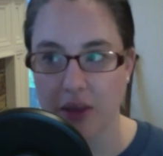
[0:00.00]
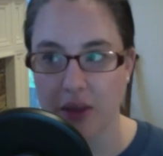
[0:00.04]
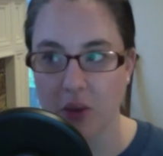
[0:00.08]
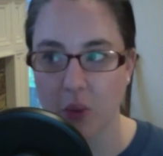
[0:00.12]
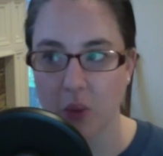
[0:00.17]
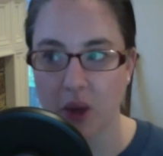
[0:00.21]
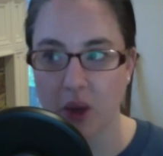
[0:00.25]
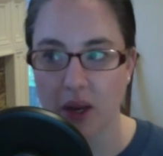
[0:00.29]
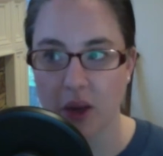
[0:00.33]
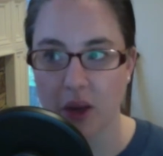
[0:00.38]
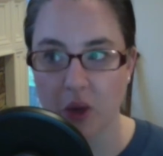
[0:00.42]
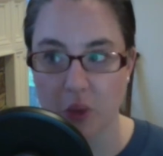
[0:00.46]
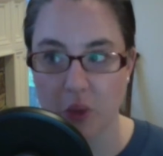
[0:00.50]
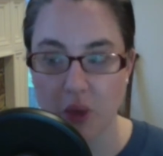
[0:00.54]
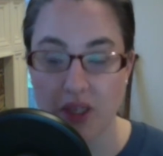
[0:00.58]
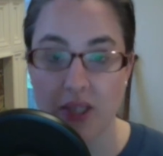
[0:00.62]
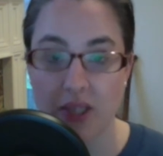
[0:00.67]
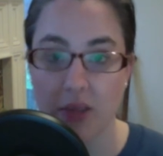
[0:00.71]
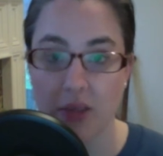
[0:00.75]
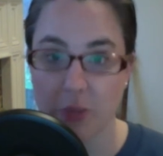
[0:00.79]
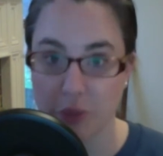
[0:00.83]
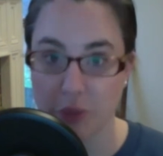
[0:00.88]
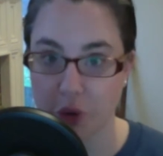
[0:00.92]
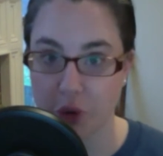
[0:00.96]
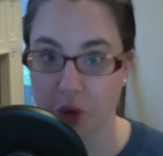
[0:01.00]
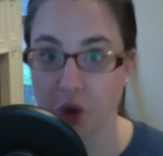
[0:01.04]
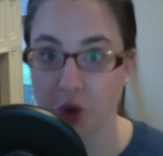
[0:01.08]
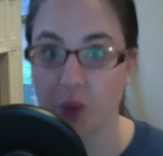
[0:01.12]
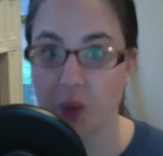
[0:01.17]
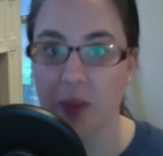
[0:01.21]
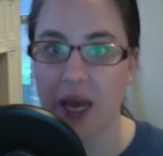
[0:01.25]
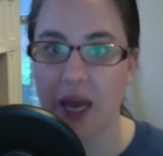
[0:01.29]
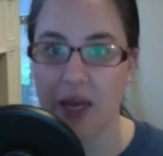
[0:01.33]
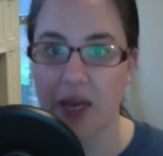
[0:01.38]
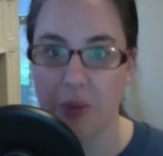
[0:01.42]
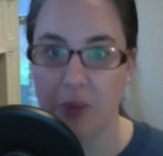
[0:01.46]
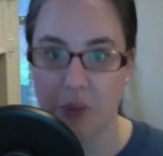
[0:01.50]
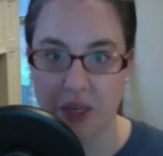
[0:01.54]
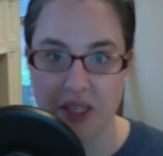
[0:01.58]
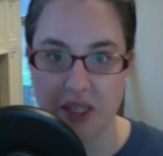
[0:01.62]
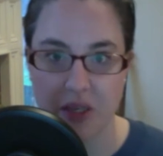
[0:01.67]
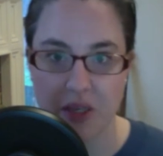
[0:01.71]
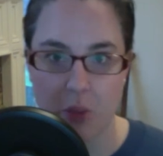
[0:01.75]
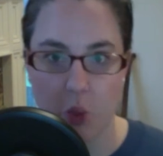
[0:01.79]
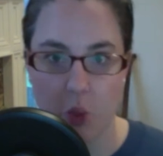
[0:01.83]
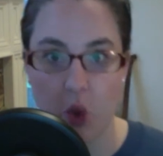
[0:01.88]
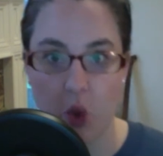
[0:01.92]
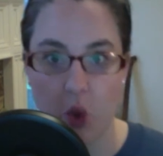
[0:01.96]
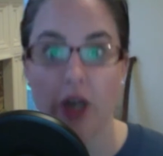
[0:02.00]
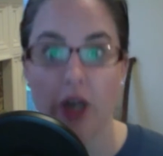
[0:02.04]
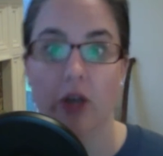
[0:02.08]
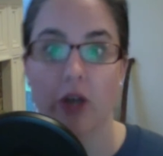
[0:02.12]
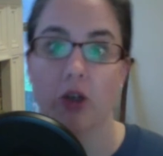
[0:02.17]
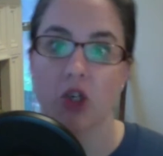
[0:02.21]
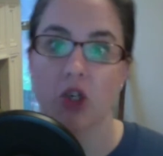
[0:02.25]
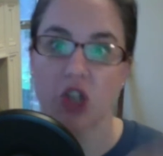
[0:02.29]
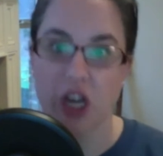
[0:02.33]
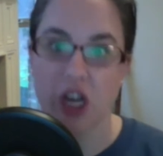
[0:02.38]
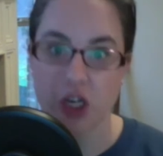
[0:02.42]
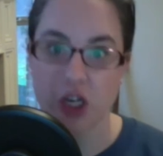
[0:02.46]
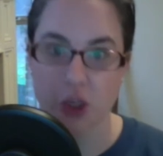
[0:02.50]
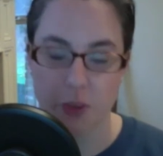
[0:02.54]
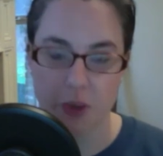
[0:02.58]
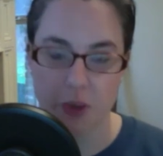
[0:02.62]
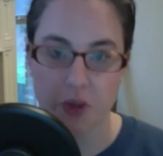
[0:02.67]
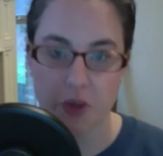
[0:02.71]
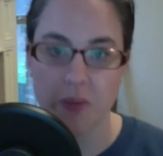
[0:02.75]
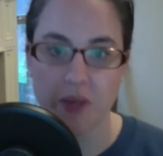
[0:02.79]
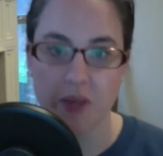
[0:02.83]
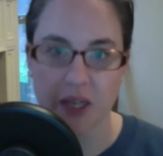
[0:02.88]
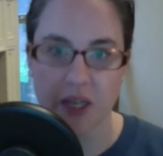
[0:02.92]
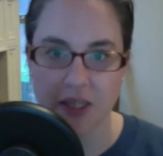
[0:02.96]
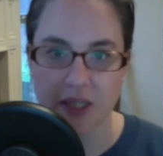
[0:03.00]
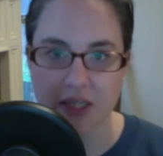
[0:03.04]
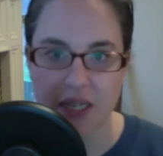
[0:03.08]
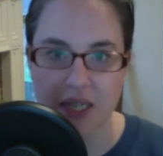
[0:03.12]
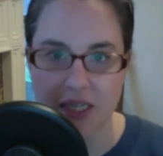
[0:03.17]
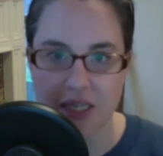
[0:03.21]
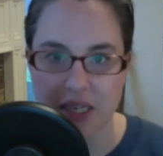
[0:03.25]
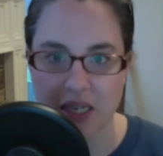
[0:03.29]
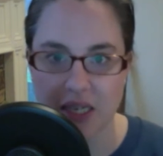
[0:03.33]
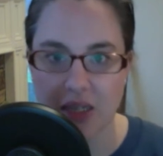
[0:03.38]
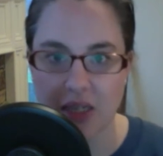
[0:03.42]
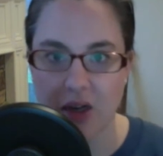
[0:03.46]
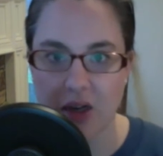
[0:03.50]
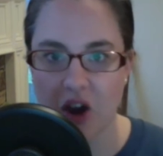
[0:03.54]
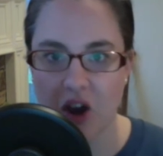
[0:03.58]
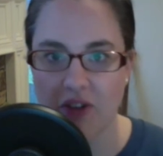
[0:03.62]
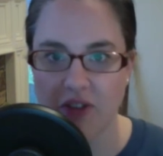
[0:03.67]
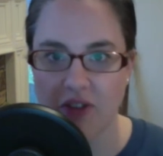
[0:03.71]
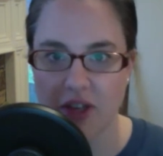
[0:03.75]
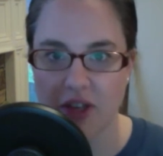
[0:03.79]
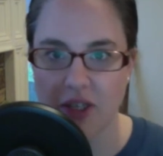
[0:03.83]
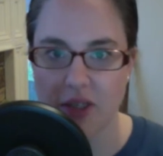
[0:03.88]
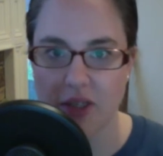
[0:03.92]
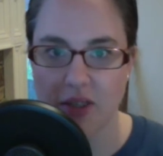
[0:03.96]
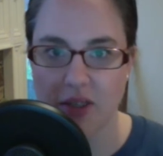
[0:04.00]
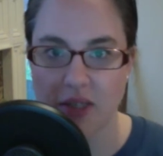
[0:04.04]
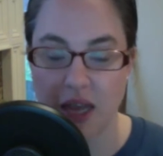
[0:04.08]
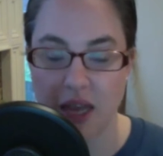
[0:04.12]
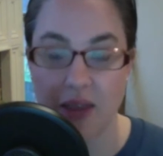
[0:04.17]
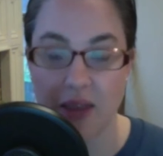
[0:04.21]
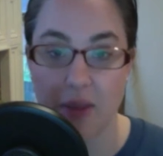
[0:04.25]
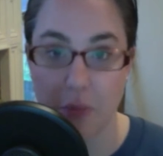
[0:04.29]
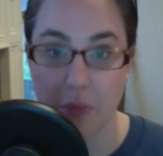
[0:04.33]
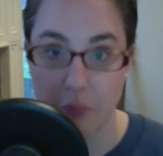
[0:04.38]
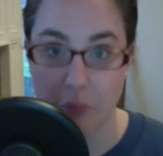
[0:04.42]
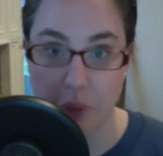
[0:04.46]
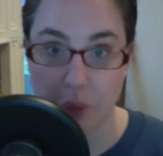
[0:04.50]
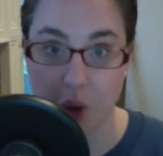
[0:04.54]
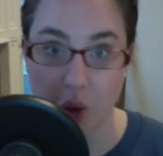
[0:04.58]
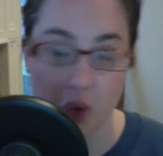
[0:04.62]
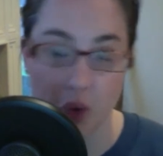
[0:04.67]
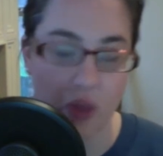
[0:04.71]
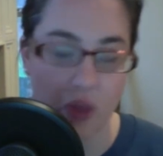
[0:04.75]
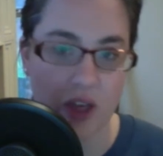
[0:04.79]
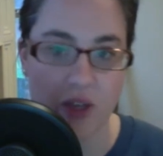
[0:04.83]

the way the reason broom and besom were interchangeable because they did often say them both,